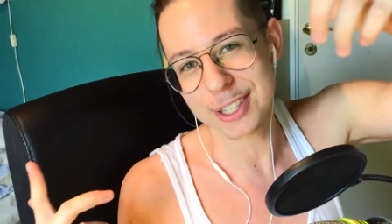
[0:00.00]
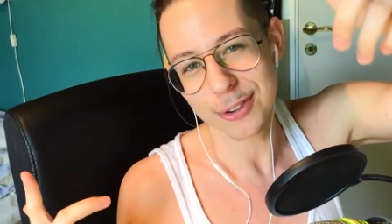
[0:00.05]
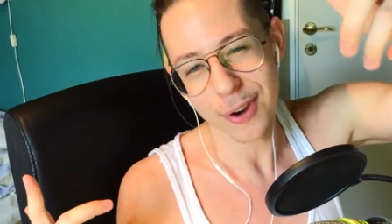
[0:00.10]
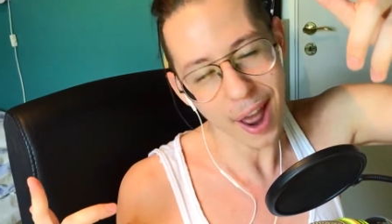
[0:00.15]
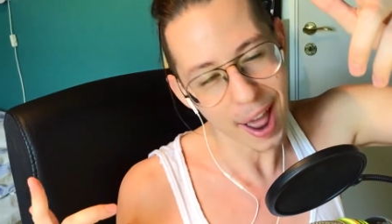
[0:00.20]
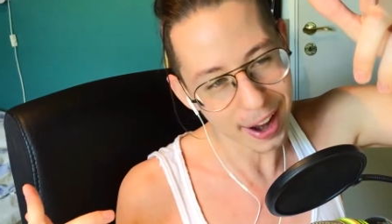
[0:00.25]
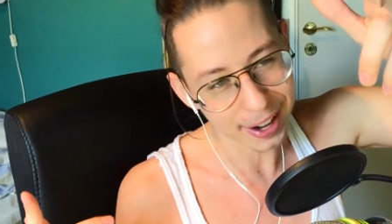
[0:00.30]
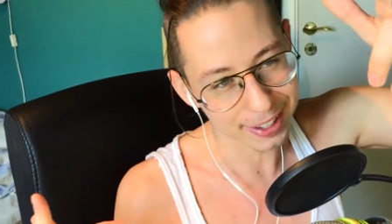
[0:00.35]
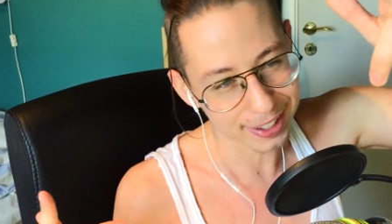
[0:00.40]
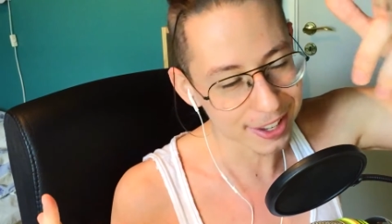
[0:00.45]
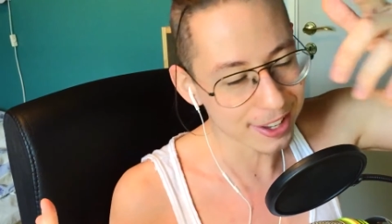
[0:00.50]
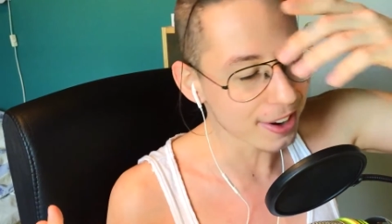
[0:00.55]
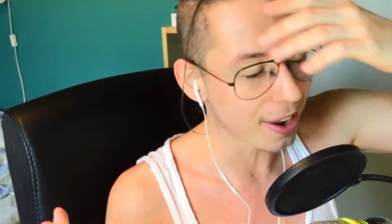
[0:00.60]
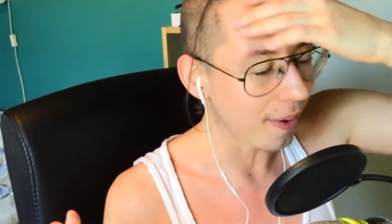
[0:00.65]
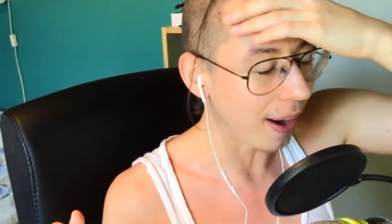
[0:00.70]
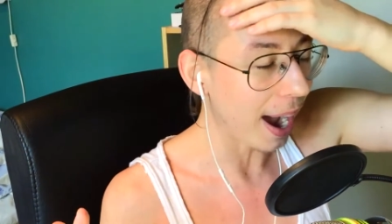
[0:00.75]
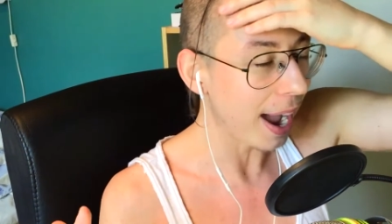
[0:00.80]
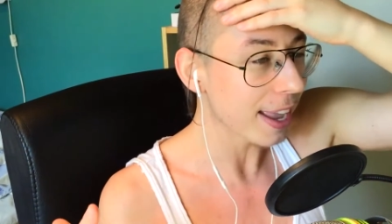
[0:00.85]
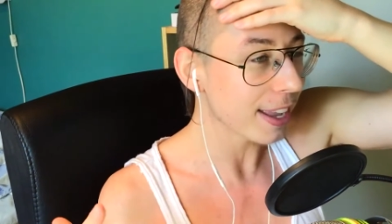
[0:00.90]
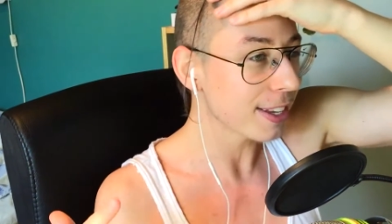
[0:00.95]
track, you know.
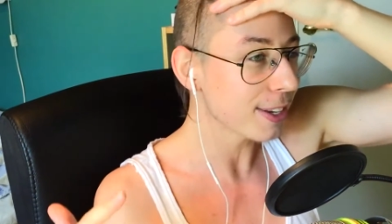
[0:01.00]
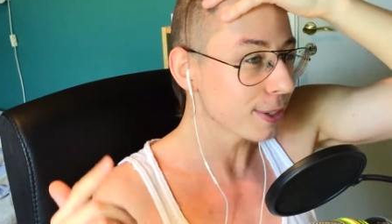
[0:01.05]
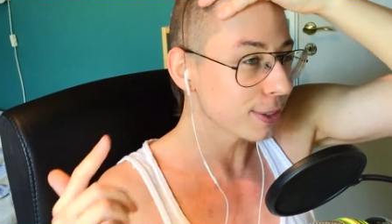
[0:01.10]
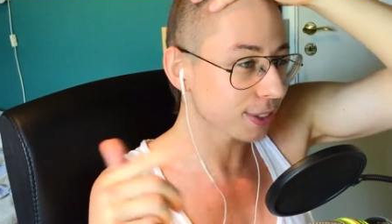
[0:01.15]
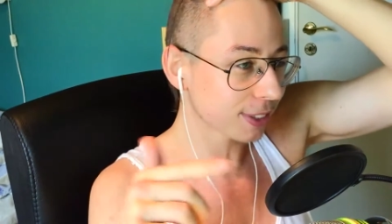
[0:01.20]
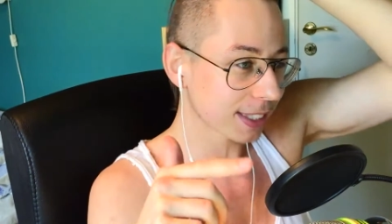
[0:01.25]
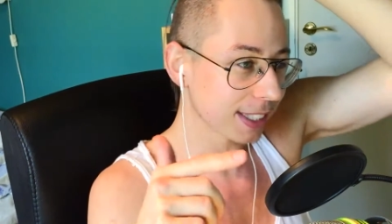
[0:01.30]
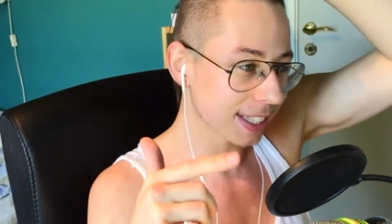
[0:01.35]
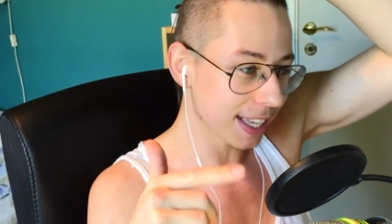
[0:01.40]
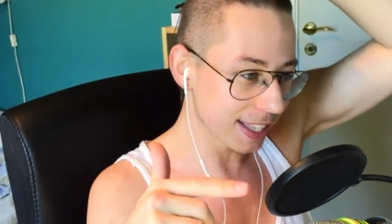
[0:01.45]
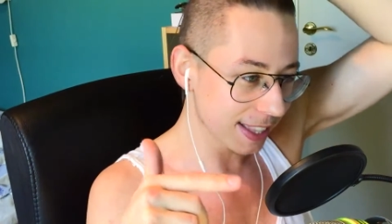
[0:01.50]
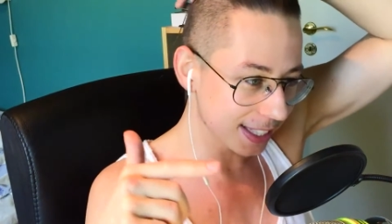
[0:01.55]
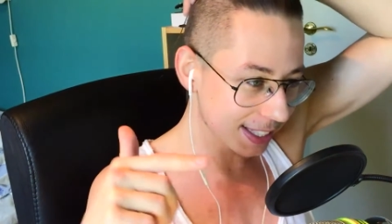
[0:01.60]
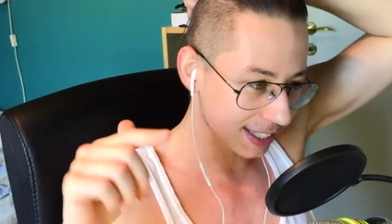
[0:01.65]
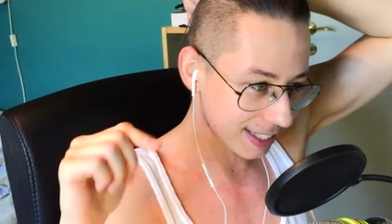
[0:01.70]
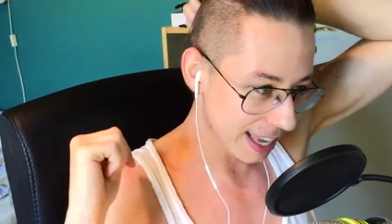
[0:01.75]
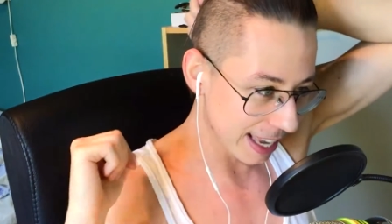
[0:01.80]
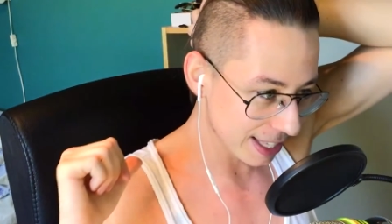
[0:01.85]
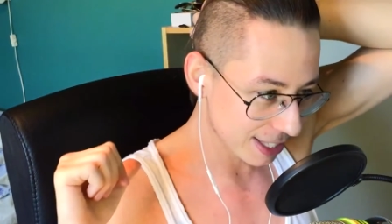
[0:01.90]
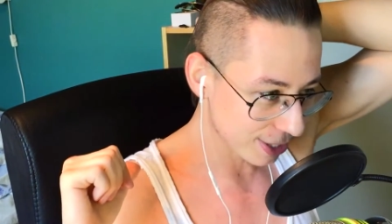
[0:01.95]
I used it in the
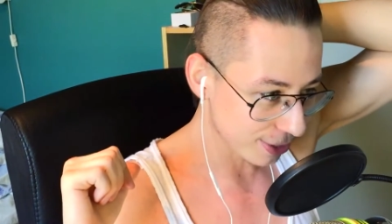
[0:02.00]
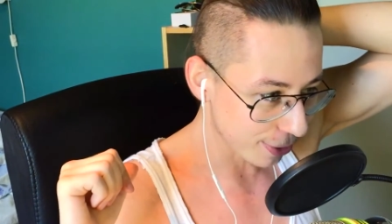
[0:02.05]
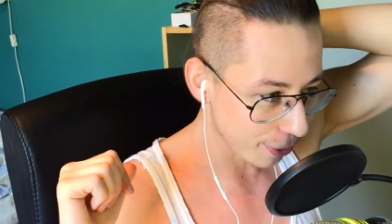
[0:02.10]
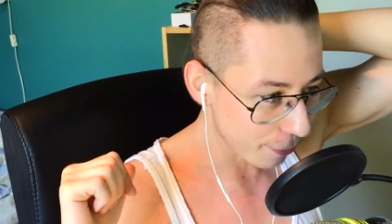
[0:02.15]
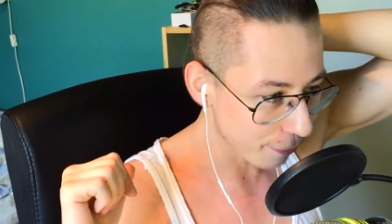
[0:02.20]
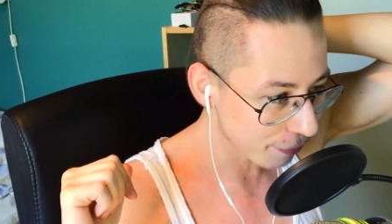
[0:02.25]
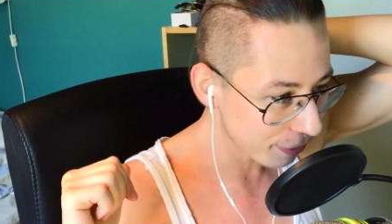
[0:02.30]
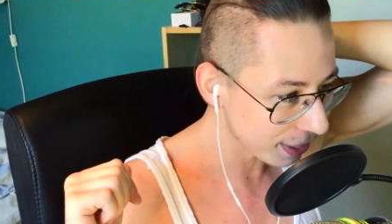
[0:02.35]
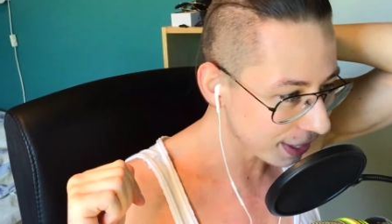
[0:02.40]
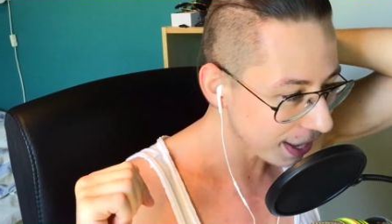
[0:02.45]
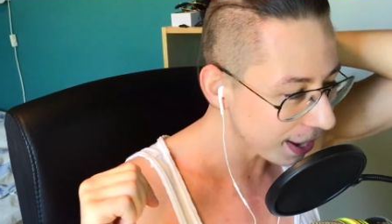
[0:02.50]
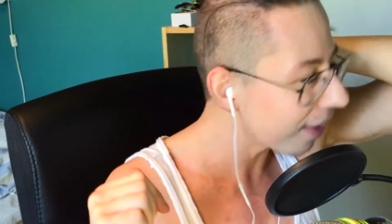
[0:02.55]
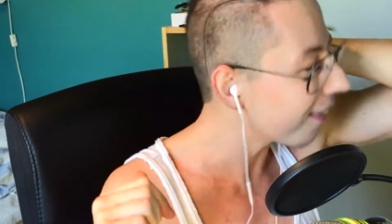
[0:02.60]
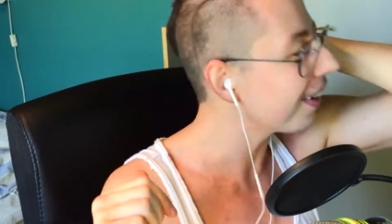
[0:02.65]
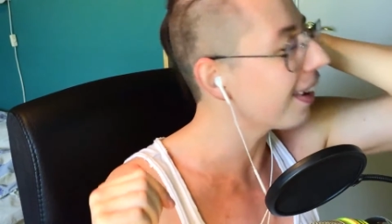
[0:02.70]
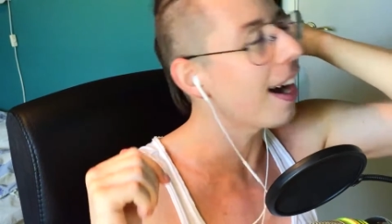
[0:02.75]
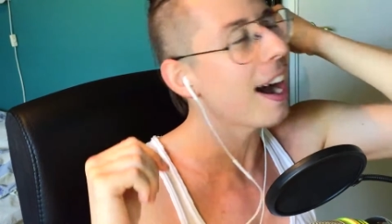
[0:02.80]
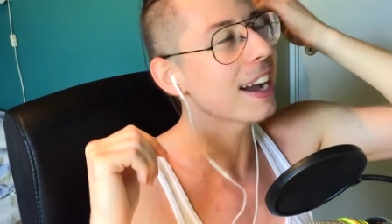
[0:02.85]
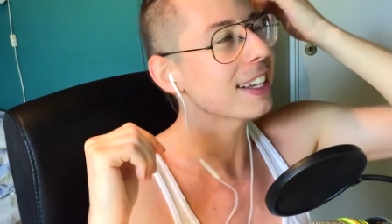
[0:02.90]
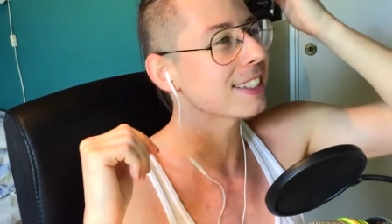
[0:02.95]
Saints Row video.
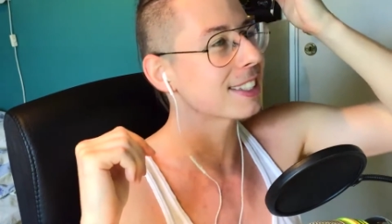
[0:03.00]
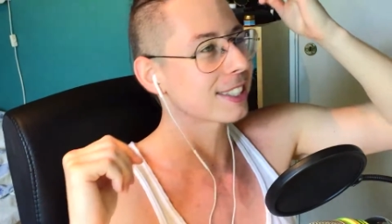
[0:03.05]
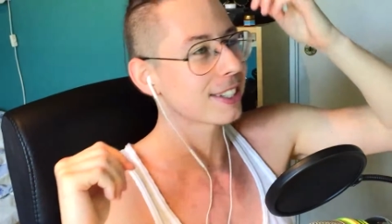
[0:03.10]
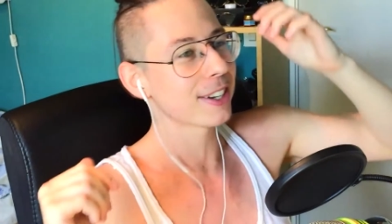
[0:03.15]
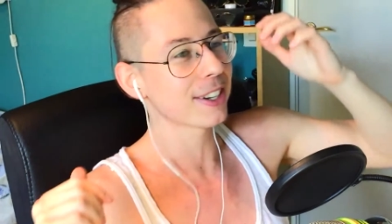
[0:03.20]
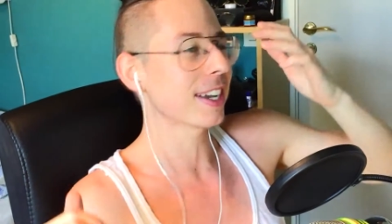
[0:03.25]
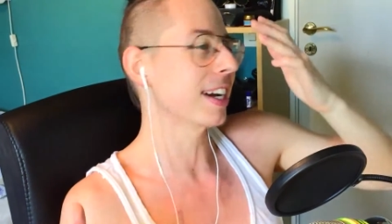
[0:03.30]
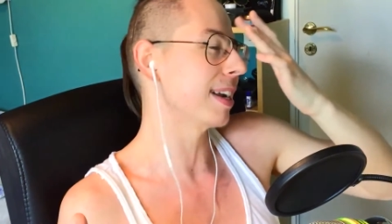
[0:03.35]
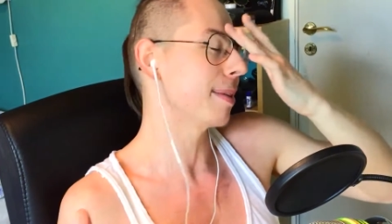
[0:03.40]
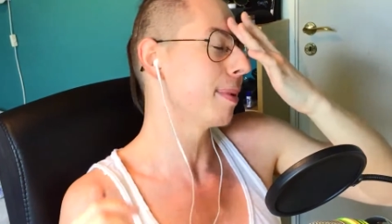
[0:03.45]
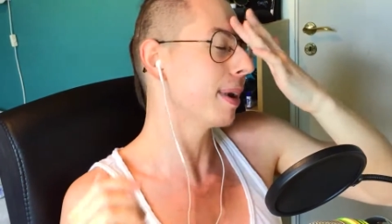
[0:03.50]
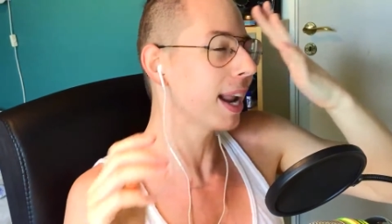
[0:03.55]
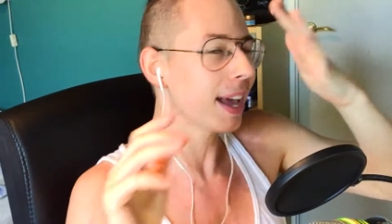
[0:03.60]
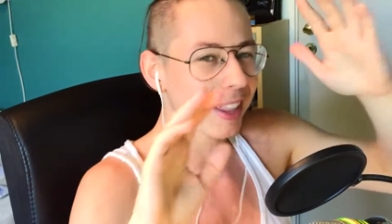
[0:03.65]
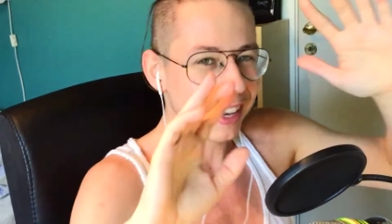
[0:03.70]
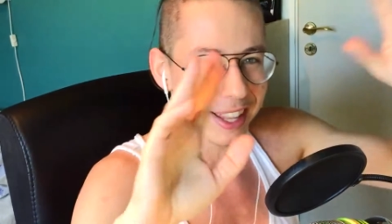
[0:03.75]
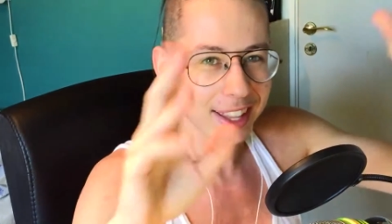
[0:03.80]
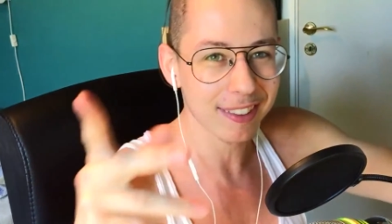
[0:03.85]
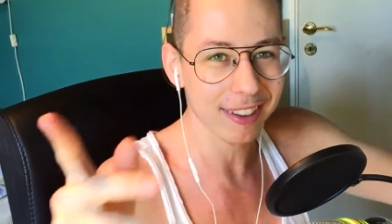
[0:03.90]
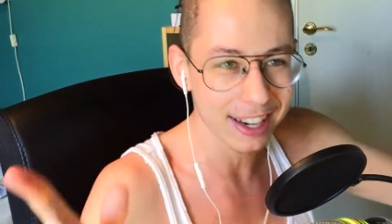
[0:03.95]
Oh, it's so good, but I'll
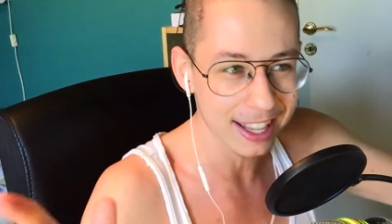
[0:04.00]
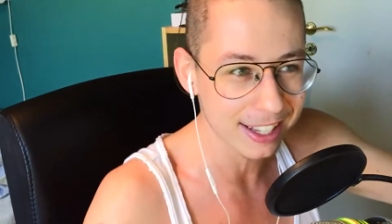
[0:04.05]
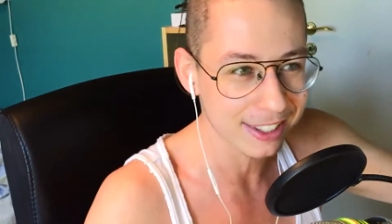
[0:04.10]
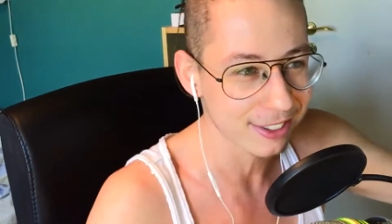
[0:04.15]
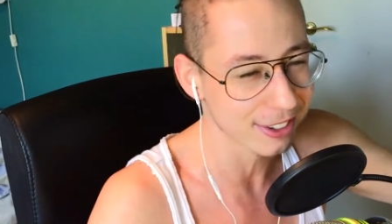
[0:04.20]
leave a link